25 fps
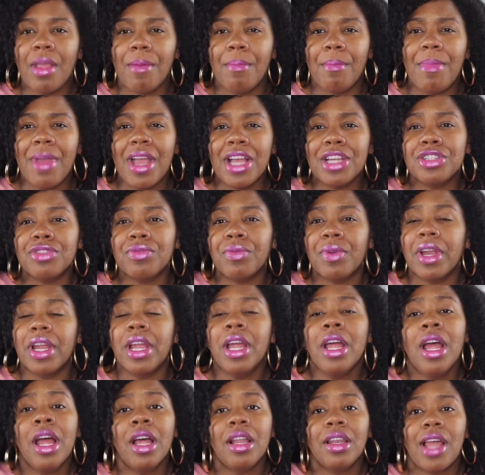measuring
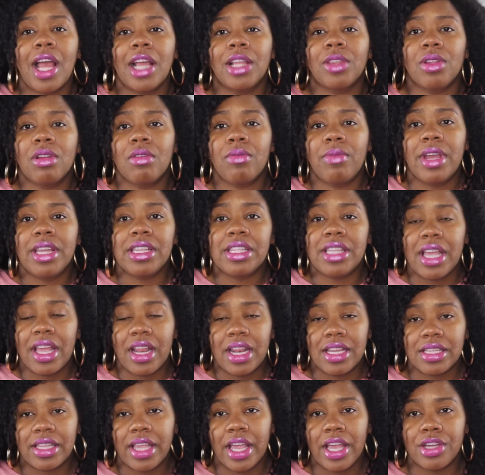like 3 weeks
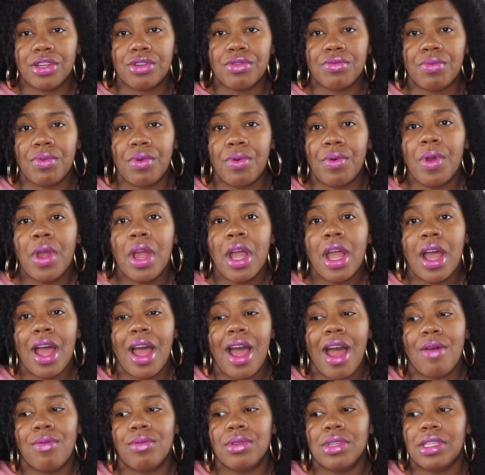ahead of schedule.
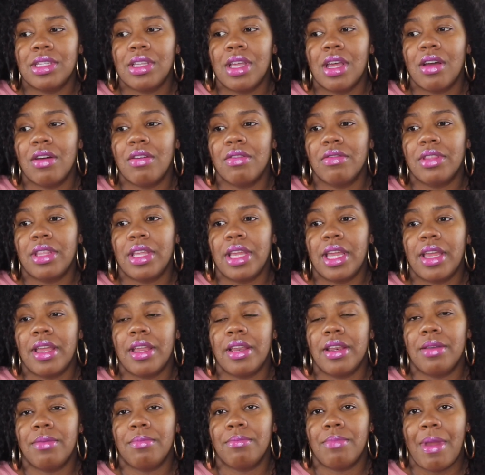I was told
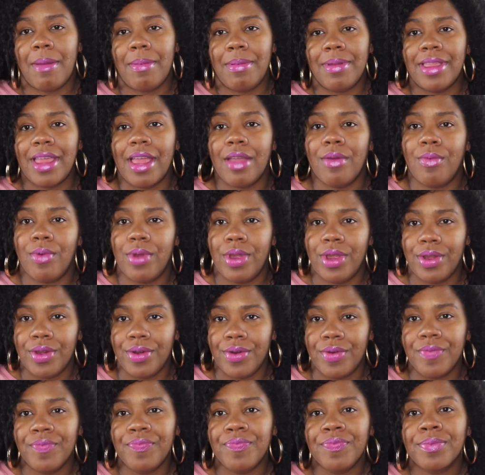that maybe they
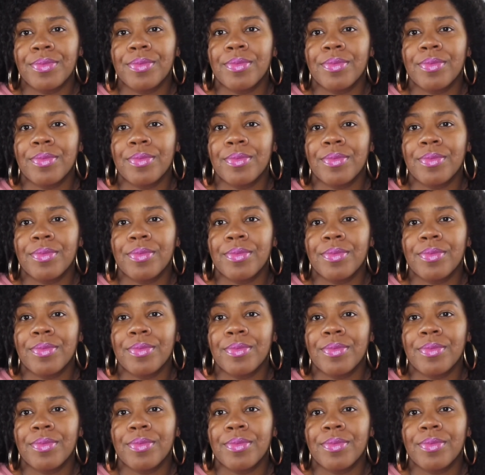will